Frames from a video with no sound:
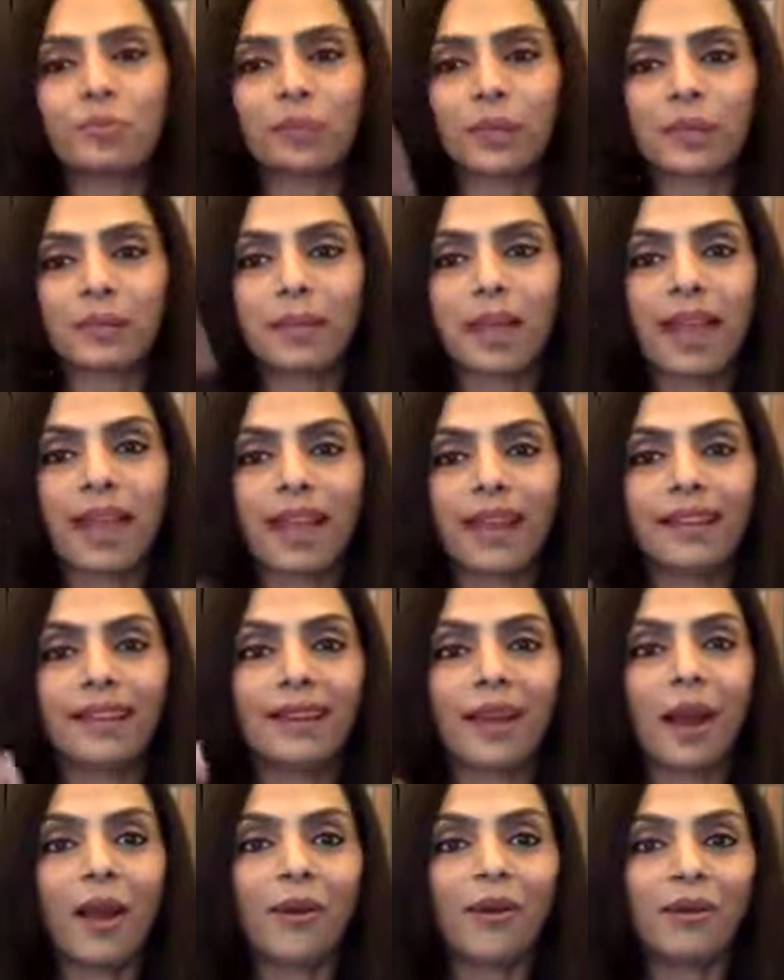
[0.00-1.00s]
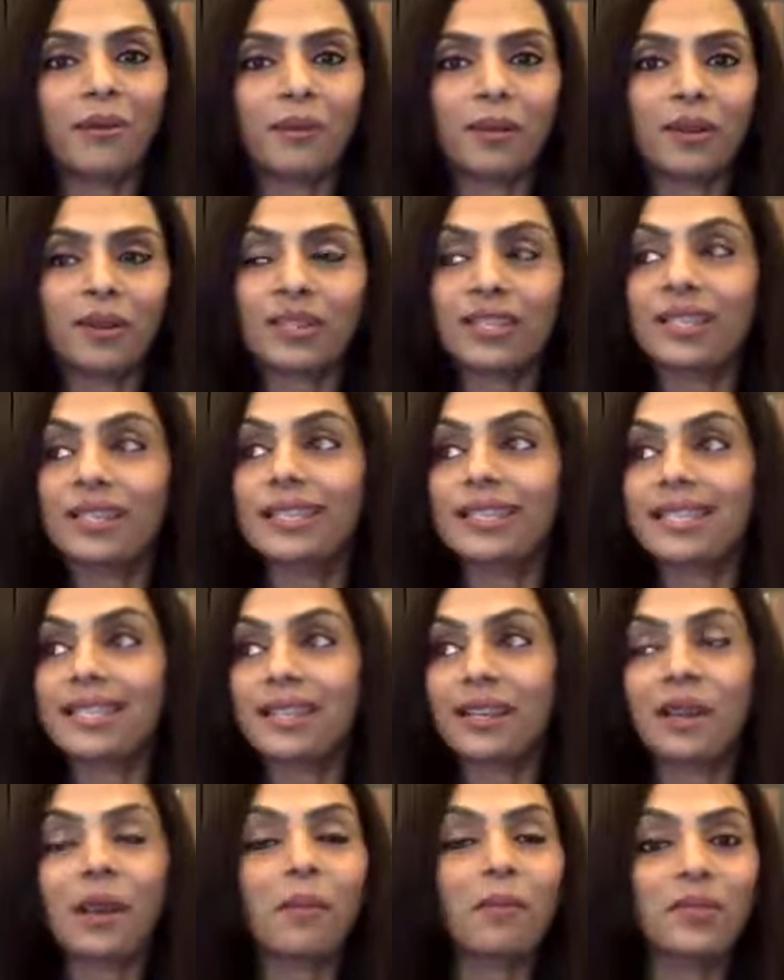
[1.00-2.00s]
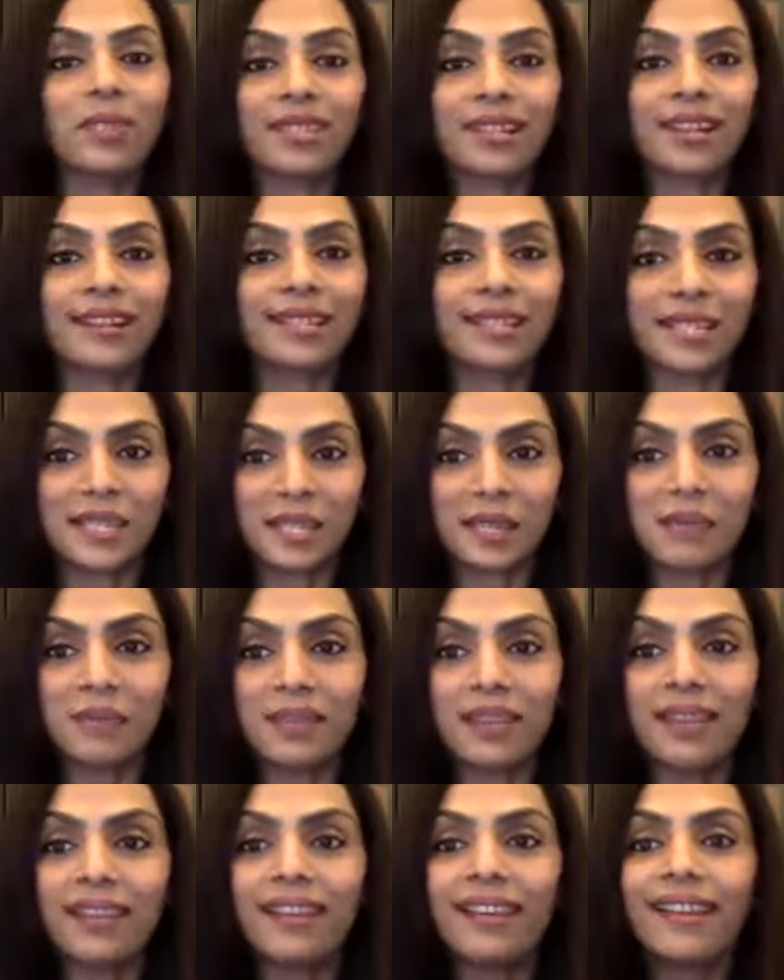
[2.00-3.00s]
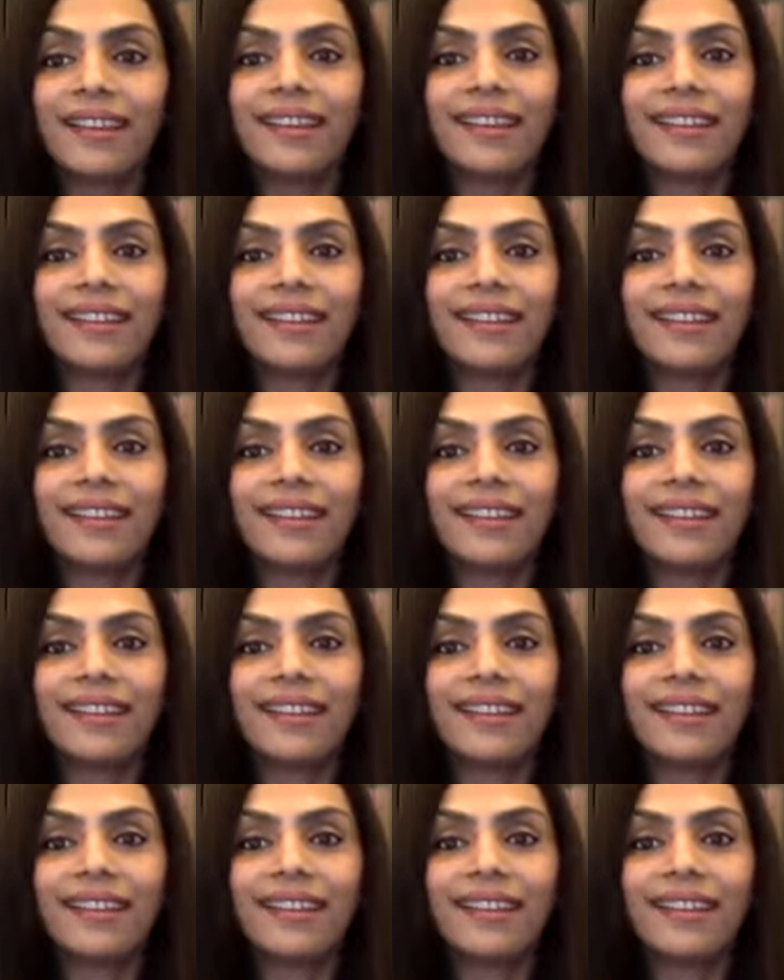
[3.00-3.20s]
put my hand down because the Instagrammers can't see me.